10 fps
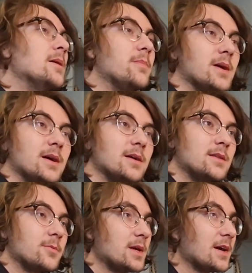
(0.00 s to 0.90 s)

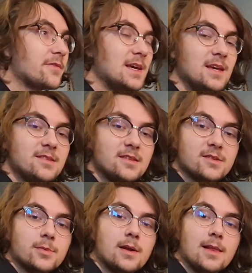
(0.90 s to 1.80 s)
But we have cases
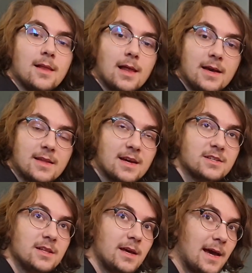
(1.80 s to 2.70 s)
where light
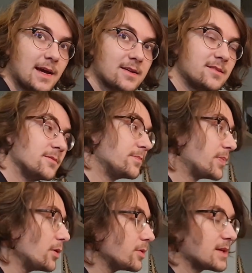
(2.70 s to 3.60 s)
actually acts
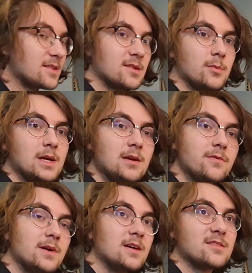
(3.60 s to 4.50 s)
both as a
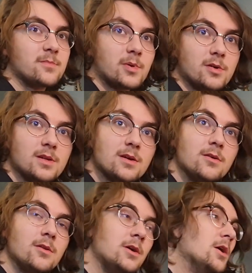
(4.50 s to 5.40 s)
wave, as a
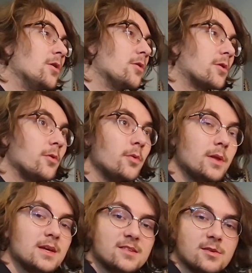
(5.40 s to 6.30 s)
particle, or
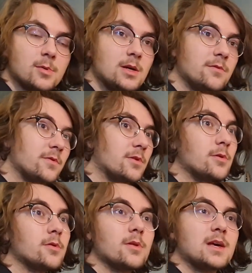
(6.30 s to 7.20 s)
only as a wave, or
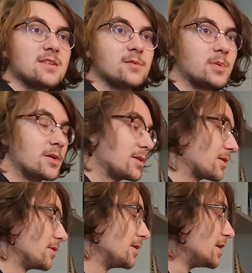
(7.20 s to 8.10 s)
only as a
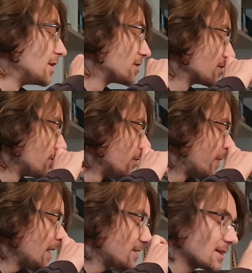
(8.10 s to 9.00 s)
particle. So
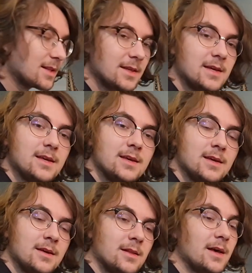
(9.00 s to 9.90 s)
basically
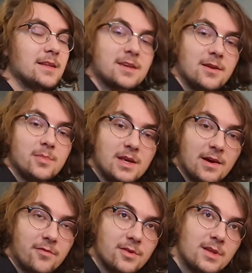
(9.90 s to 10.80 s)
light can be
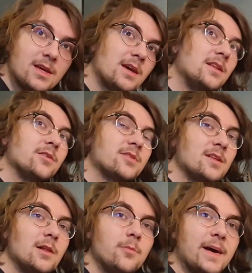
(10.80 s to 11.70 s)
everything, and those
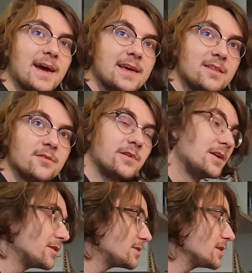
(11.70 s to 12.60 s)
little packets of
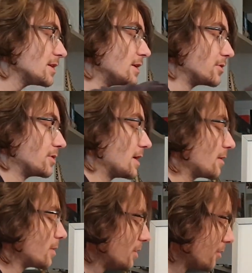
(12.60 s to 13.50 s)
energy today
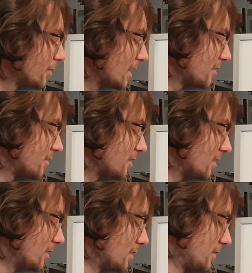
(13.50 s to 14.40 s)
we know
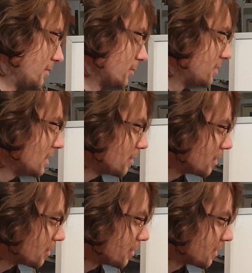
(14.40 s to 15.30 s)

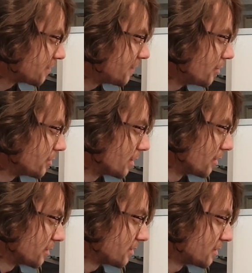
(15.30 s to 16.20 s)
as
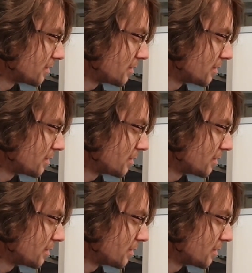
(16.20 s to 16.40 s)
photons.